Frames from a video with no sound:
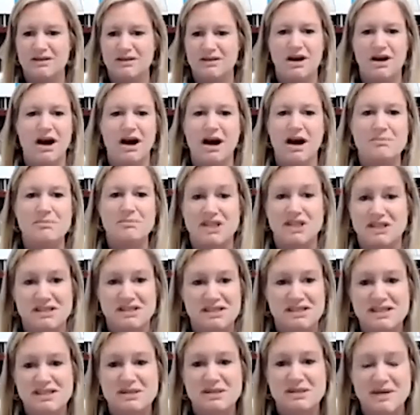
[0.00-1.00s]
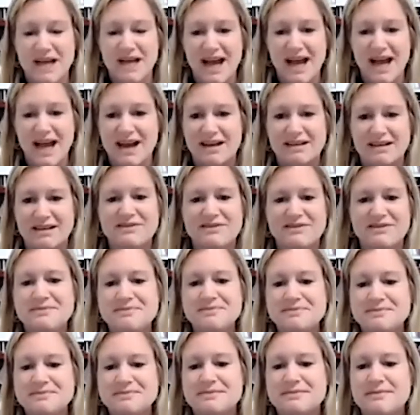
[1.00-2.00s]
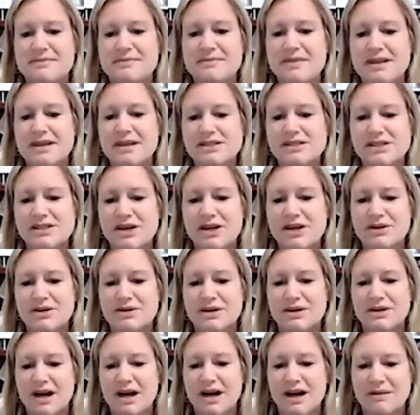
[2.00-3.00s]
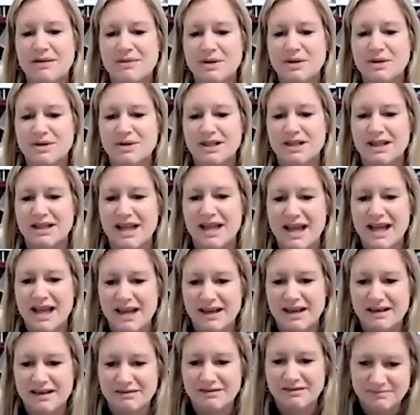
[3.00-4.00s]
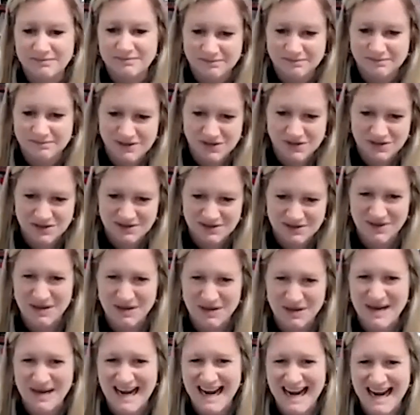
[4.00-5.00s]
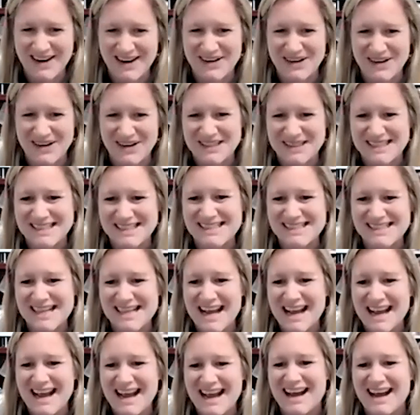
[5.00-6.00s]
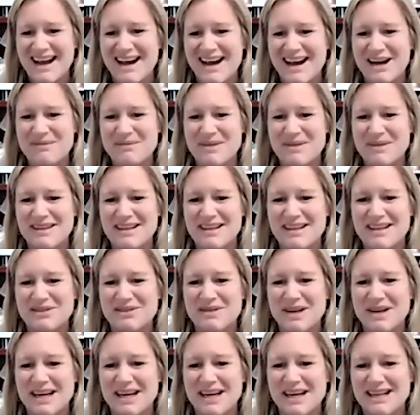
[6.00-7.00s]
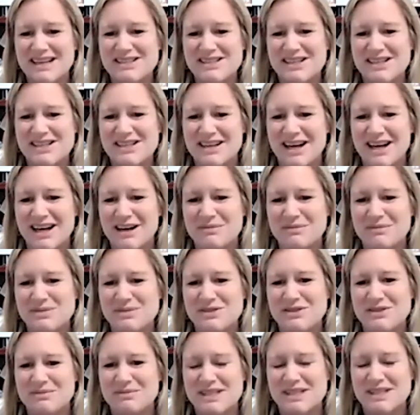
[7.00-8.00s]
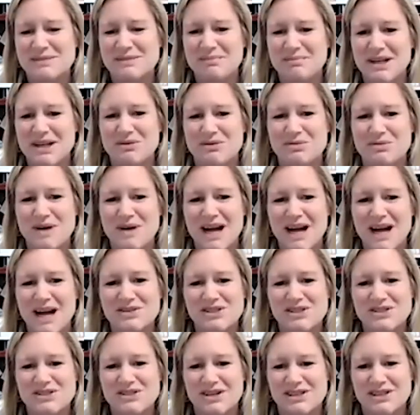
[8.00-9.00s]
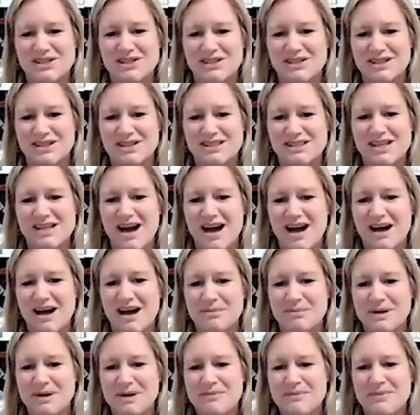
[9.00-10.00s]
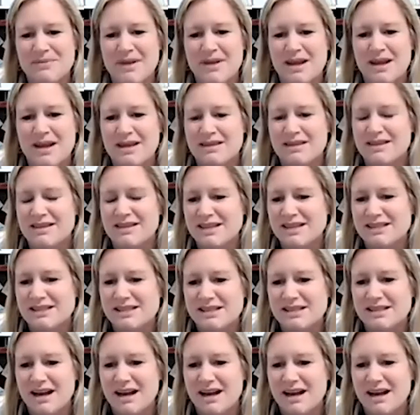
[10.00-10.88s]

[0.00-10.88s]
options that we have. So you would lay sort of where my arrow is, and then the radiation comes from this big round structure at the top. These